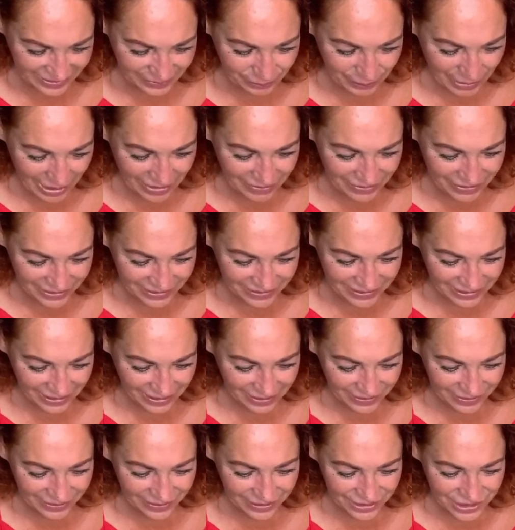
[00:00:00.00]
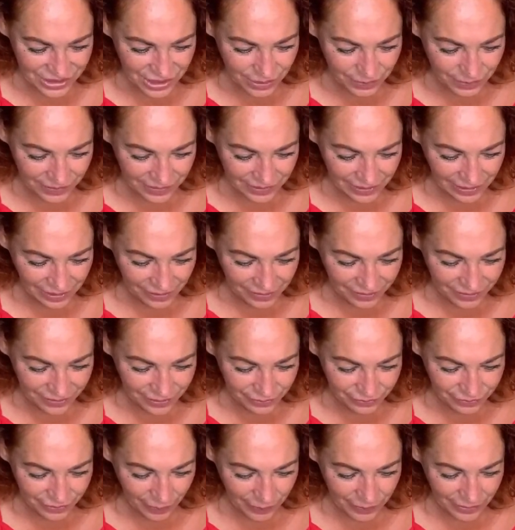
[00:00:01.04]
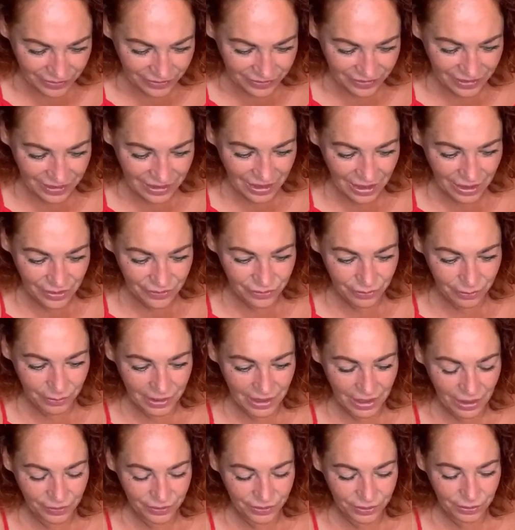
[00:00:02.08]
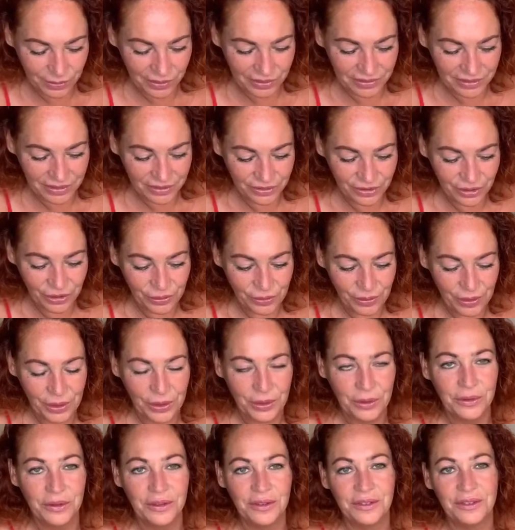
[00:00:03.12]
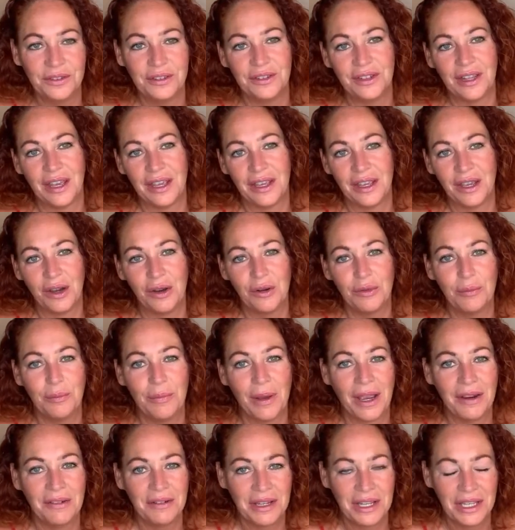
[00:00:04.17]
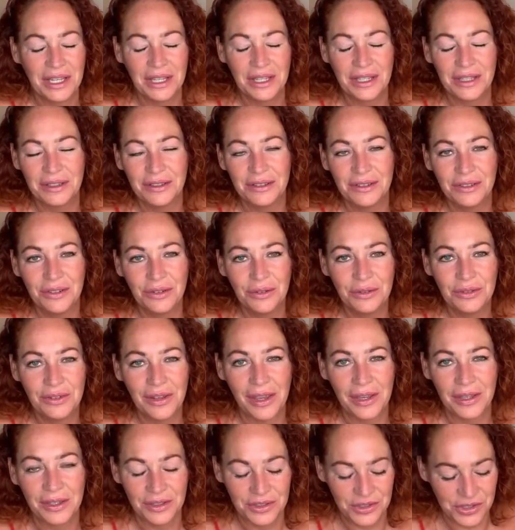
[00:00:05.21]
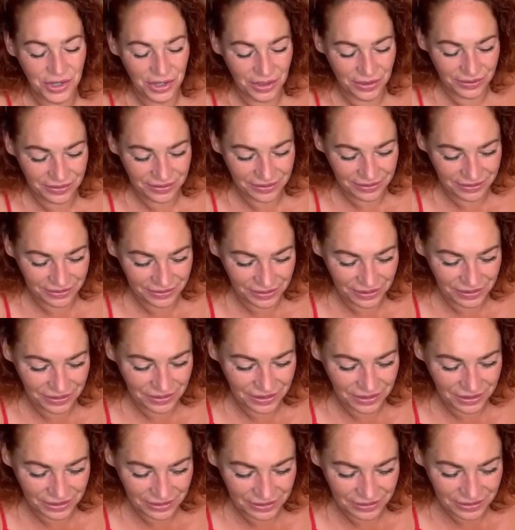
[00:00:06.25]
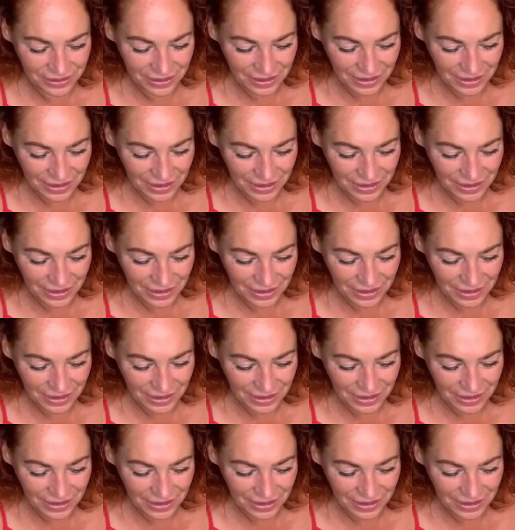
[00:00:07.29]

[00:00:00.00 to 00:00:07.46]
Barry says, she was close to throwing tea over me. I was wearing two ouds today. Oh, Barry, you do take your chances, don't you?